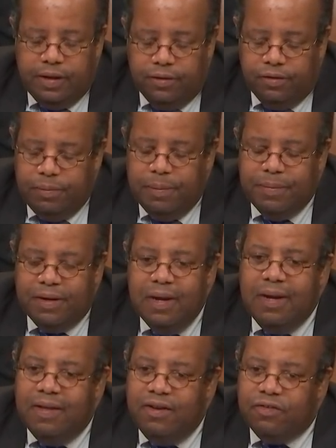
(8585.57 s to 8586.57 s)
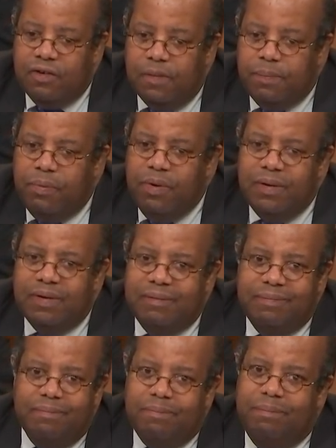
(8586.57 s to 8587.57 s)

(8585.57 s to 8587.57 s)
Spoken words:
Congressman, but there's an important